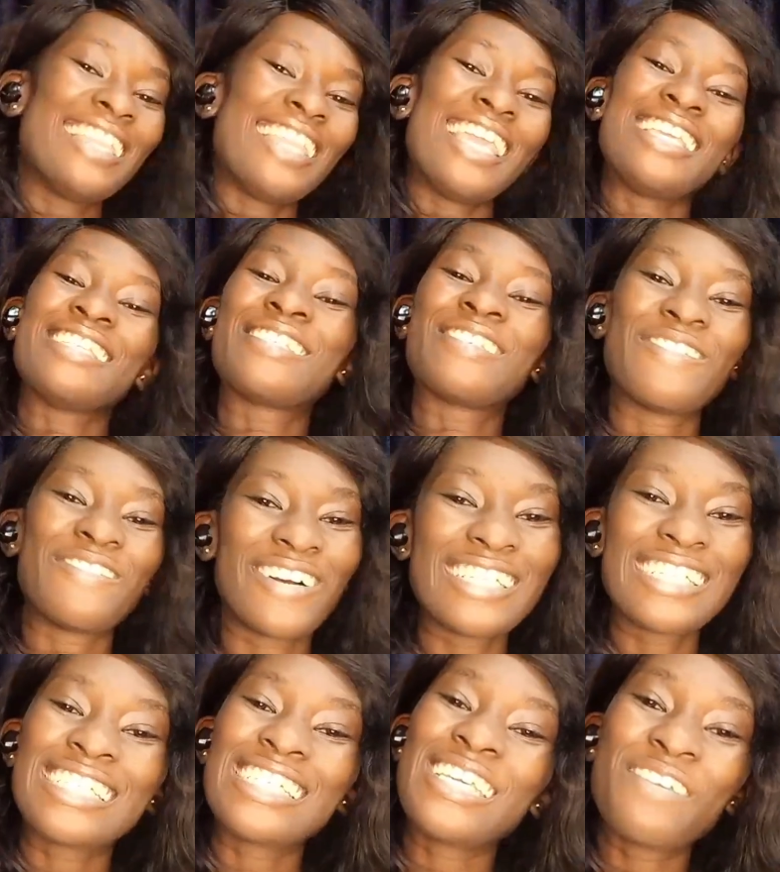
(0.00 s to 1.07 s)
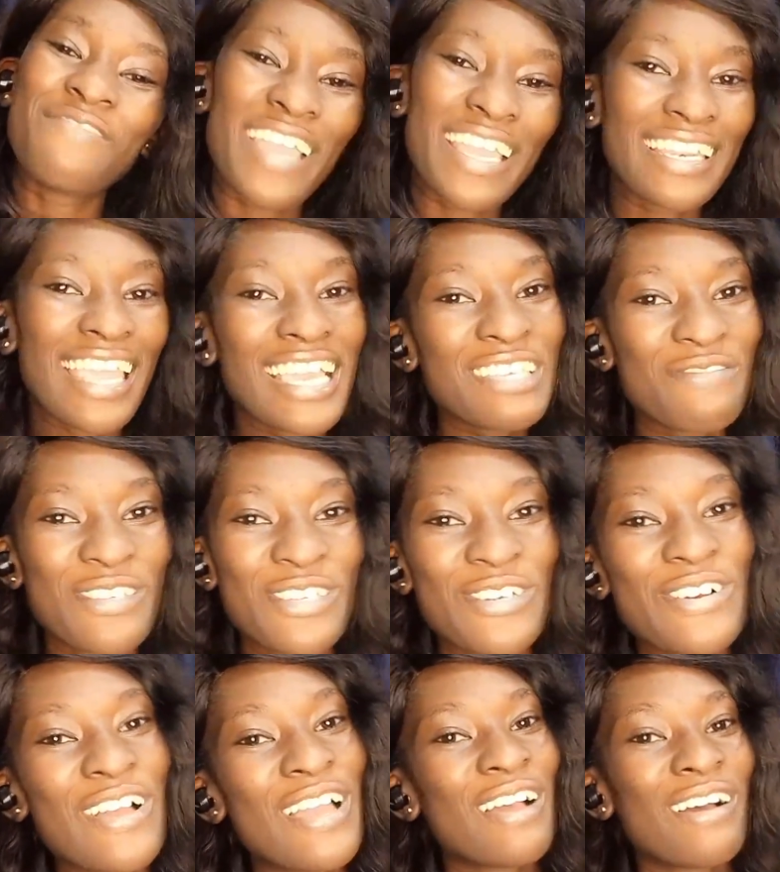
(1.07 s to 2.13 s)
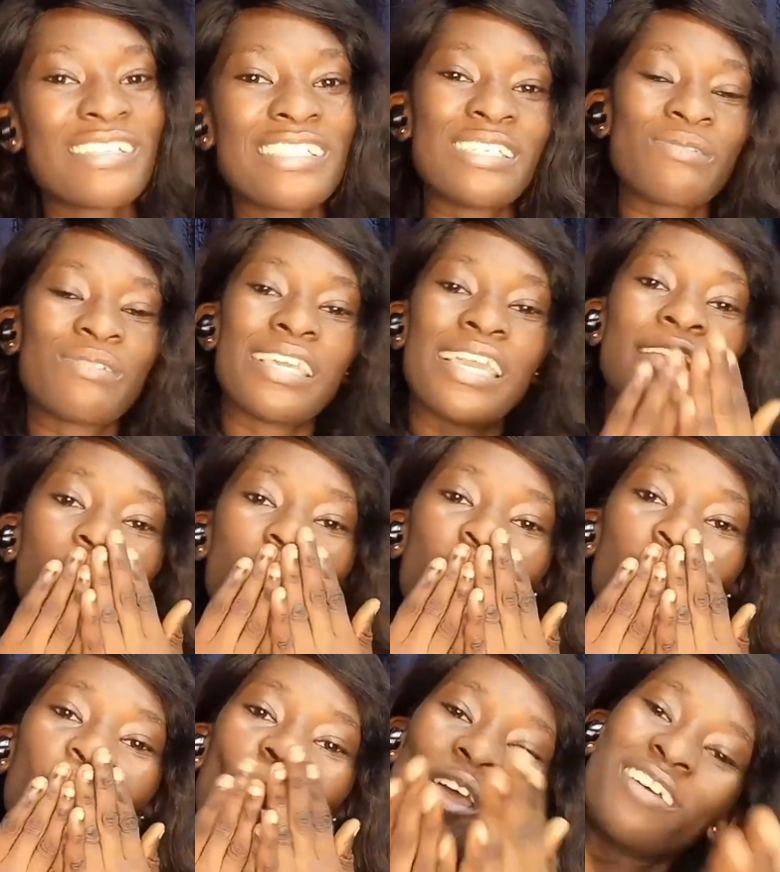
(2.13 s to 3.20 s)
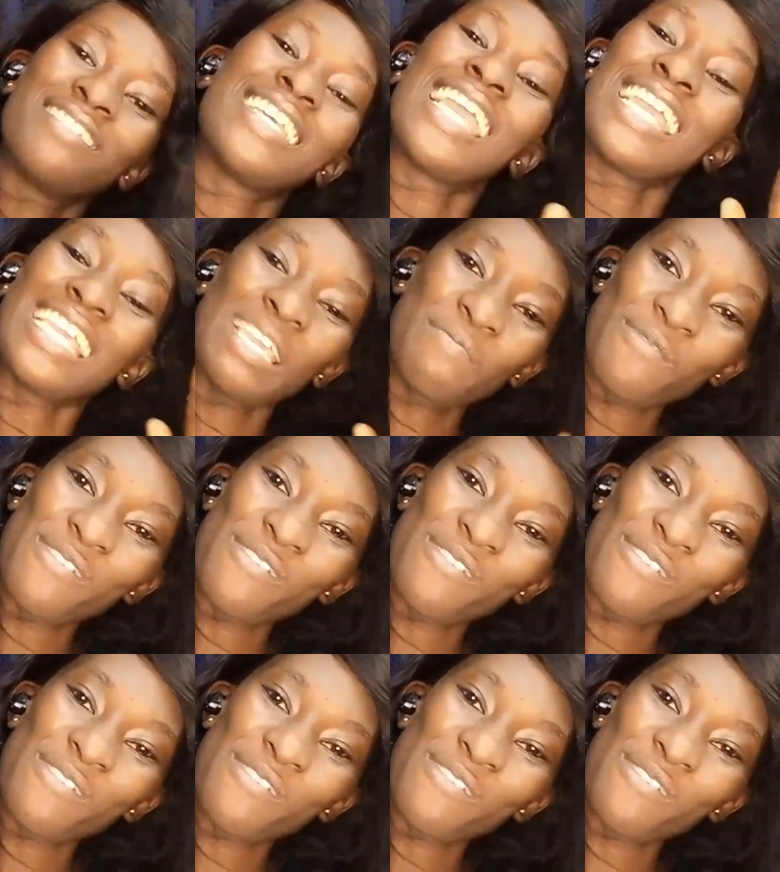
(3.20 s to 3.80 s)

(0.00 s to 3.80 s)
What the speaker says: Thank you so much. See you in my next video. Until then, keep